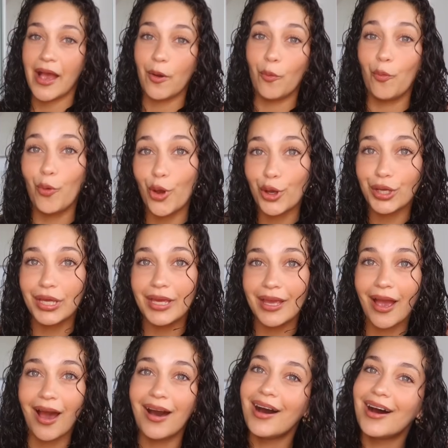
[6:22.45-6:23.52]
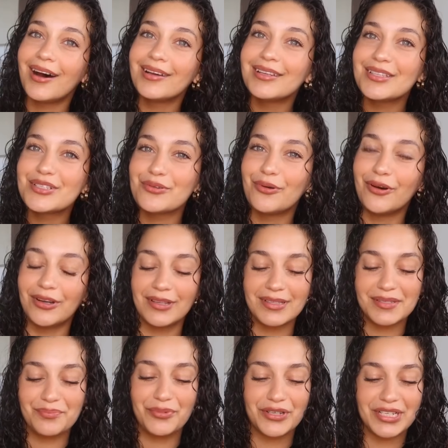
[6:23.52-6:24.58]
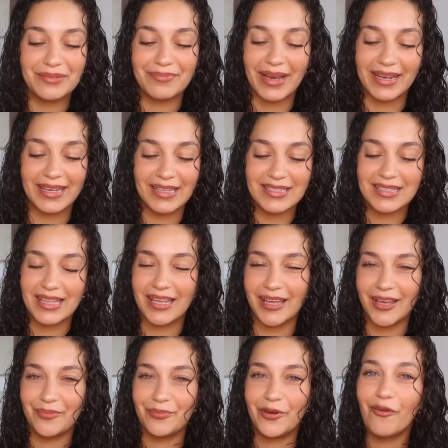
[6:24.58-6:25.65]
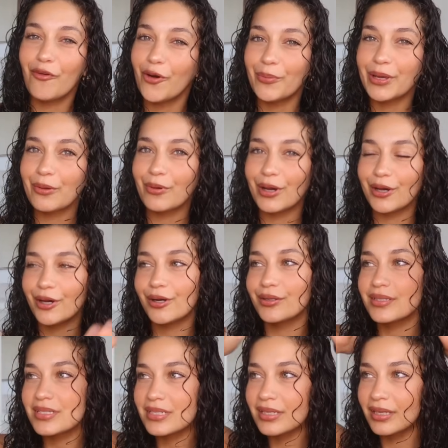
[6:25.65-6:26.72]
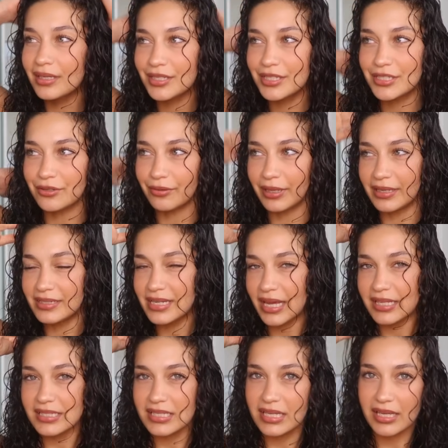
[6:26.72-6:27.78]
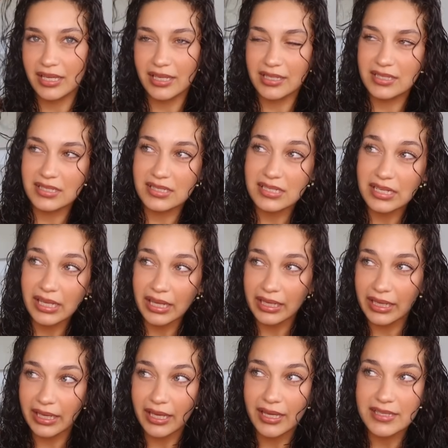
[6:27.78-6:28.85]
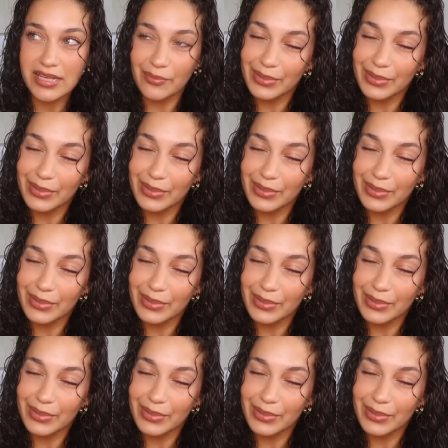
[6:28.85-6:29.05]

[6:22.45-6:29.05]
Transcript: working hard towards pushing back into the performing world doing dance gigs, singing gigs.